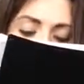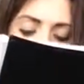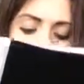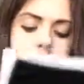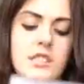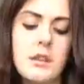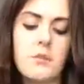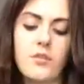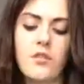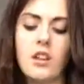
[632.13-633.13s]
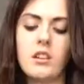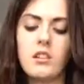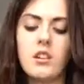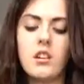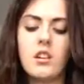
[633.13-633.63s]
Most of them are like
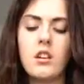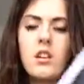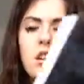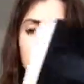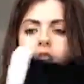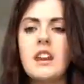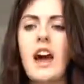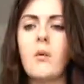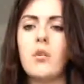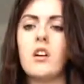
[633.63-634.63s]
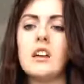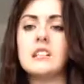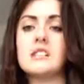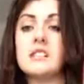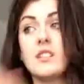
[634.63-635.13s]
an hour
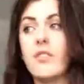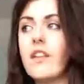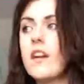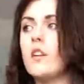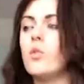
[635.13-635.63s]
and something,